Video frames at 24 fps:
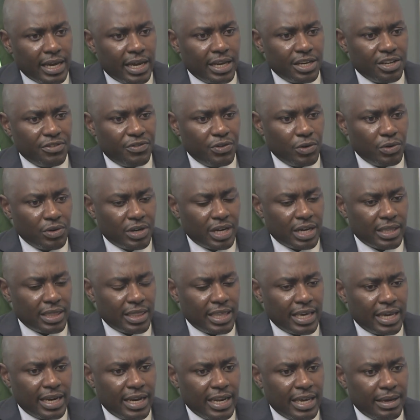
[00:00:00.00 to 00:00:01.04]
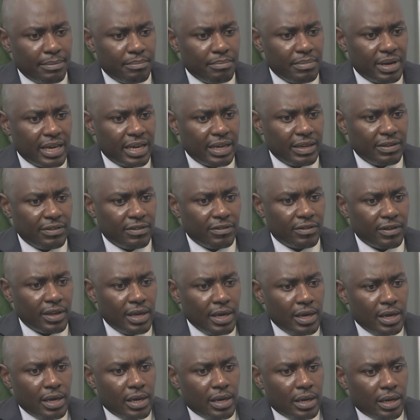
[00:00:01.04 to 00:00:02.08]
And if you look at their numbers,
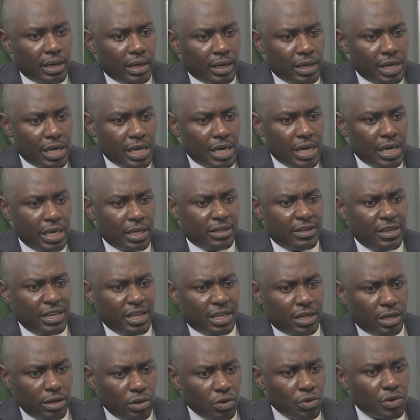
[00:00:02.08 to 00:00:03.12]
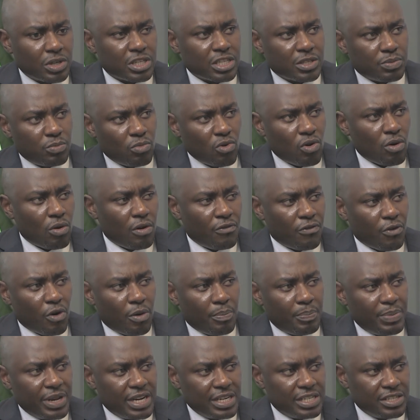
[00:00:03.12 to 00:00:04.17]
it looks more of
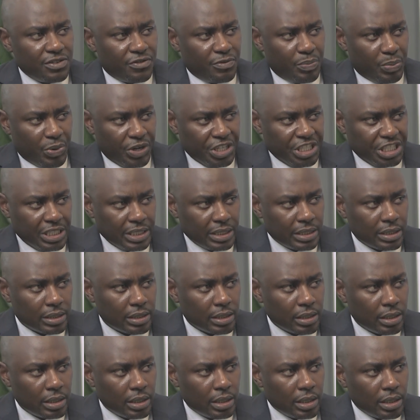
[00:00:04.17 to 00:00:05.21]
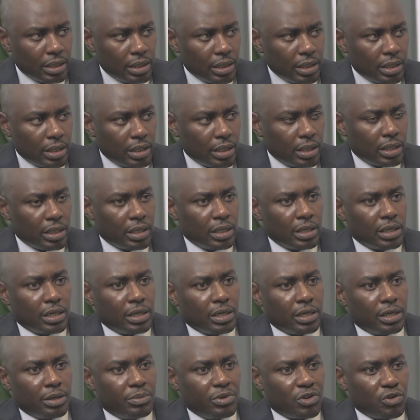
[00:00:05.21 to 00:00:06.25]
competitive pressure.
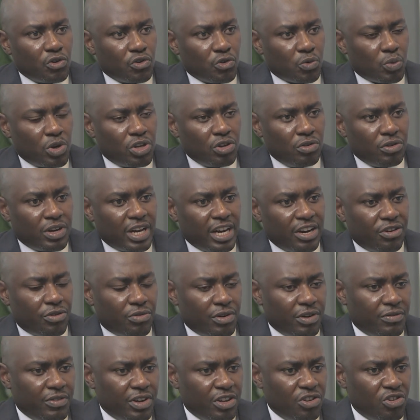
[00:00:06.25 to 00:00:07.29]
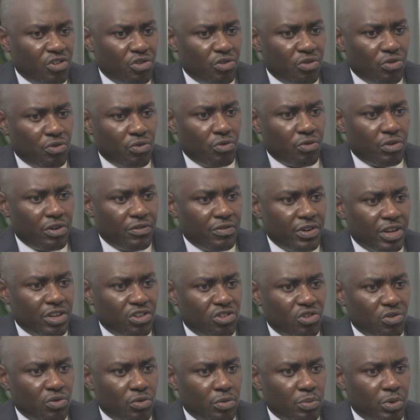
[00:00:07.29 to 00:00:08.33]
Because when you look at
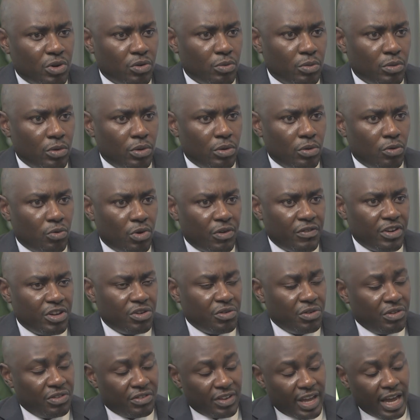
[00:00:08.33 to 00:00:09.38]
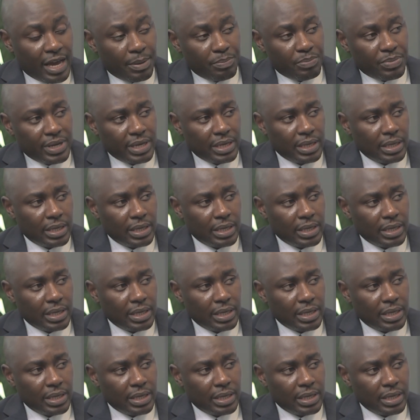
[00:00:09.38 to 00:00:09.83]
revenue is up.